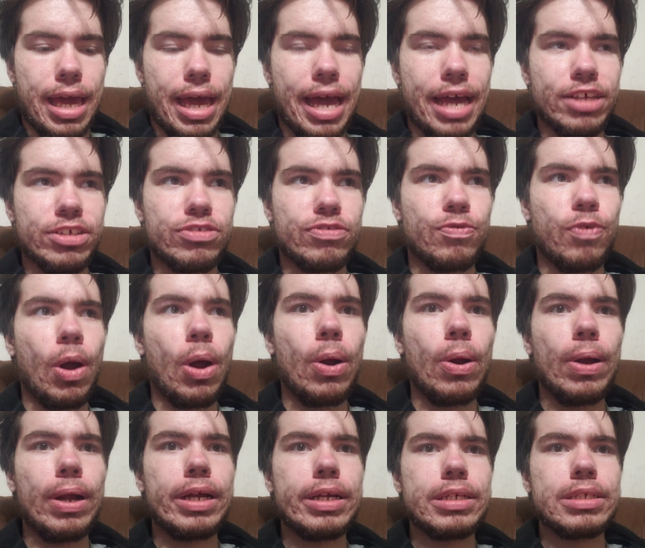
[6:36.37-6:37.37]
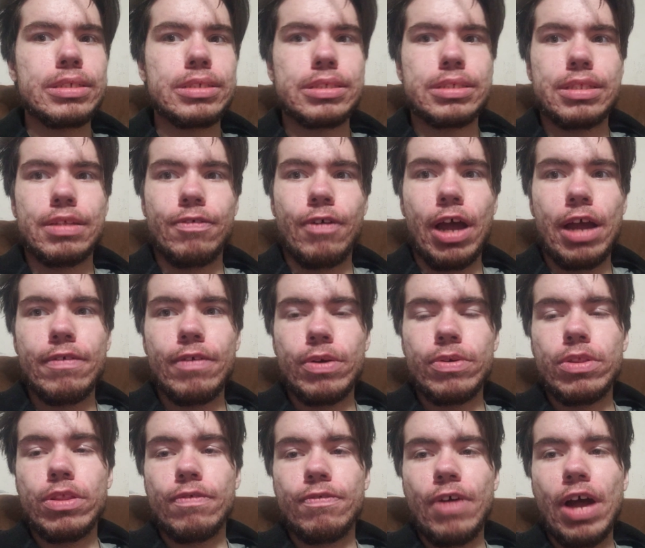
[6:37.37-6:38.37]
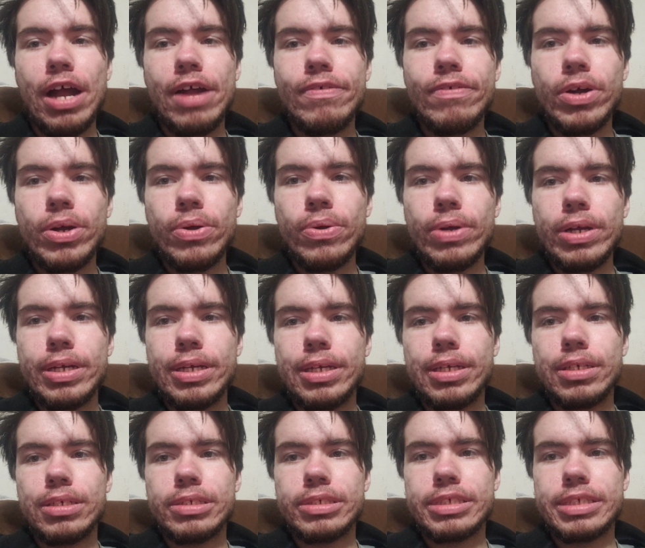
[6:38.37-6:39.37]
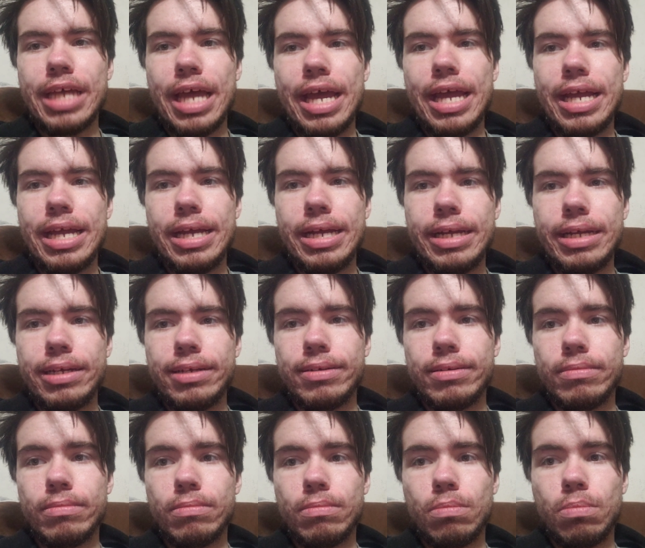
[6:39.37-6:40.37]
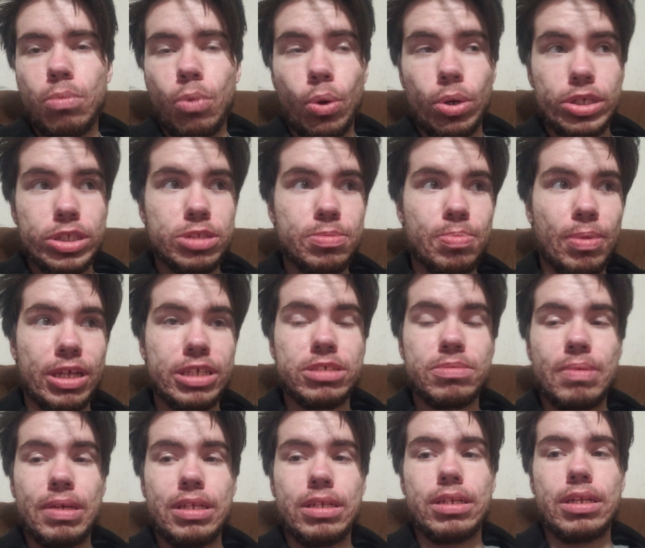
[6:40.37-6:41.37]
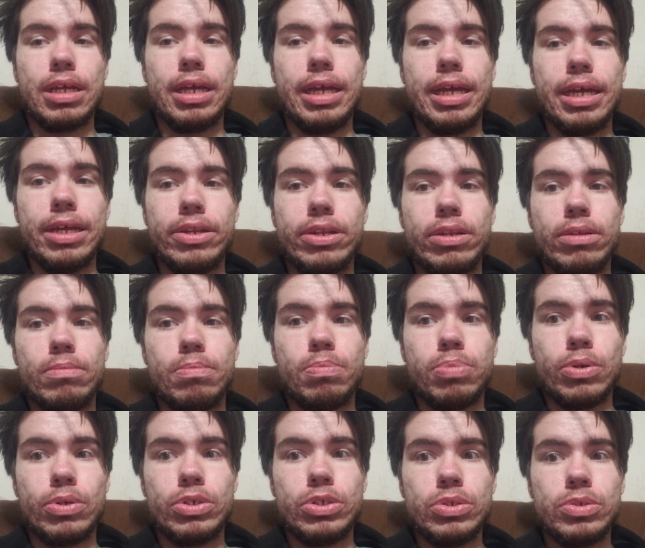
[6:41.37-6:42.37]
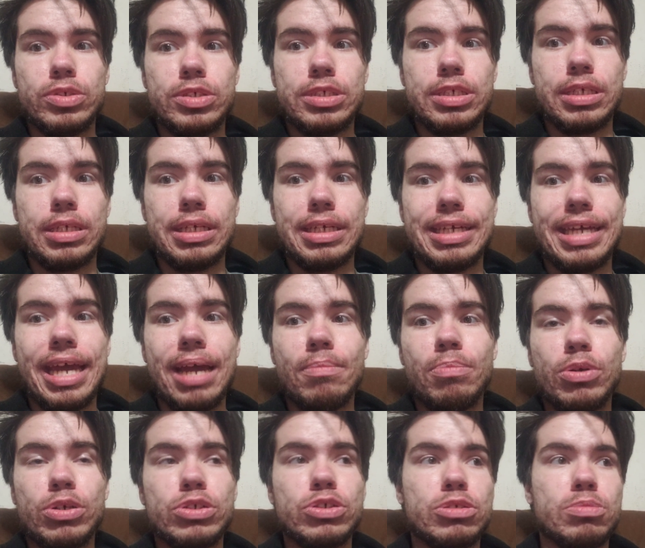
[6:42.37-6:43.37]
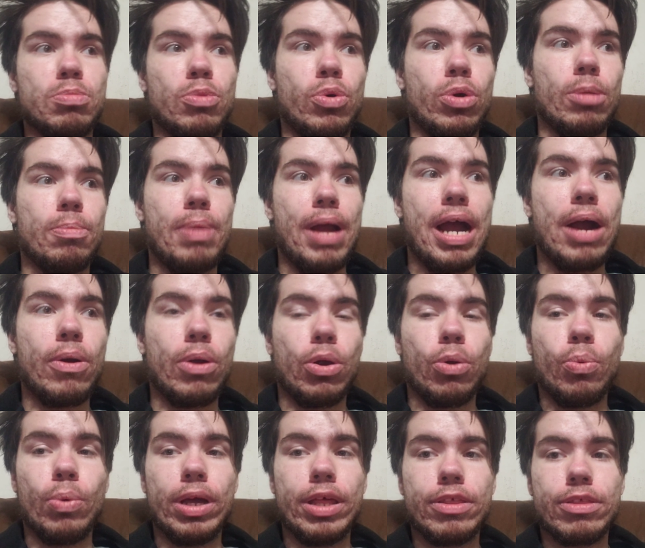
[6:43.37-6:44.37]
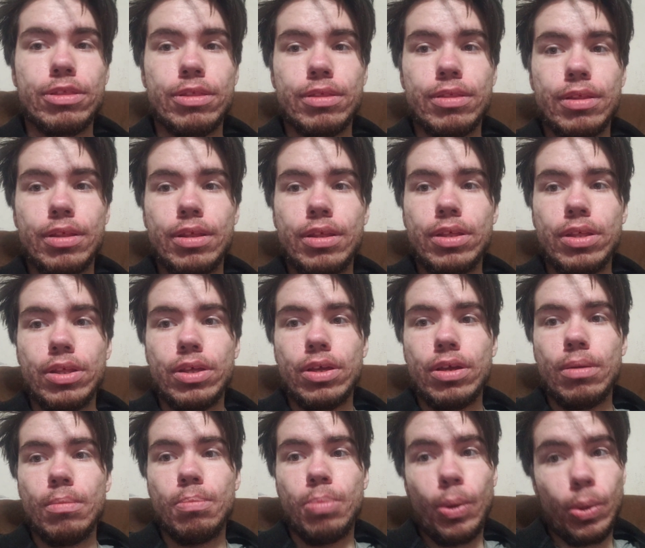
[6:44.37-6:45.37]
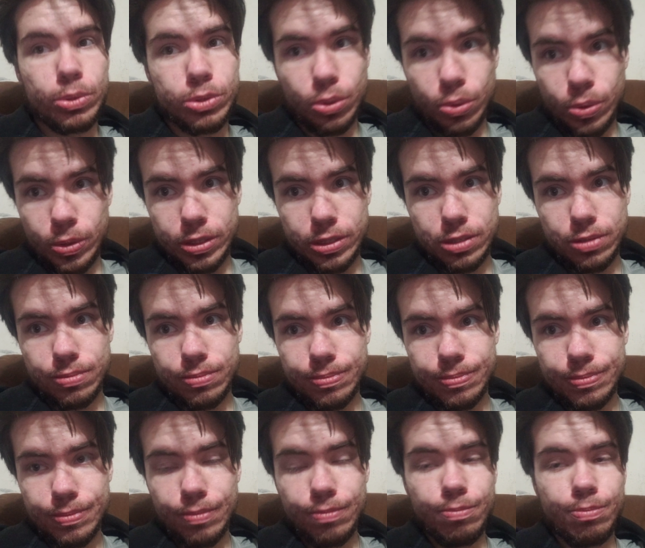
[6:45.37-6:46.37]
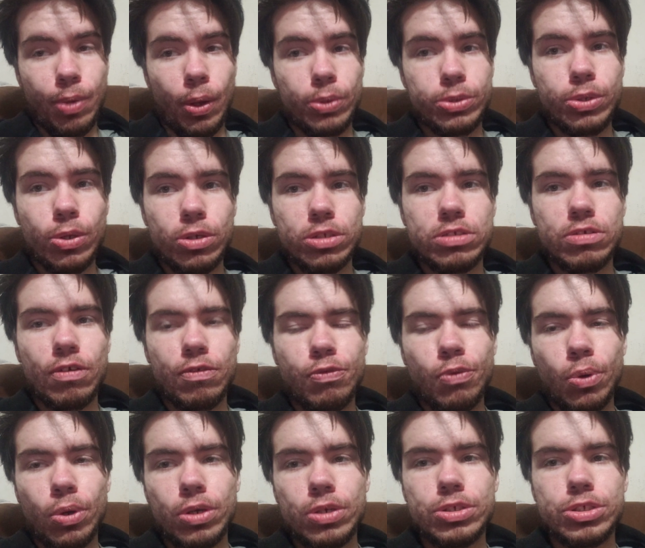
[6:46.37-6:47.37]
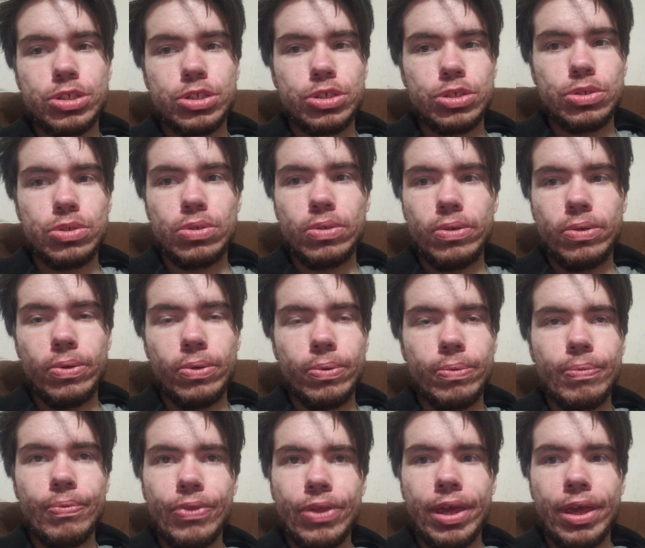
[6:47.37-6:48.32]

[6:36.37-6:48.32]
as far as the 5.0, the 5.0 is a more displacement. It can produce more power with bolt-ons. Bolt-ons refers to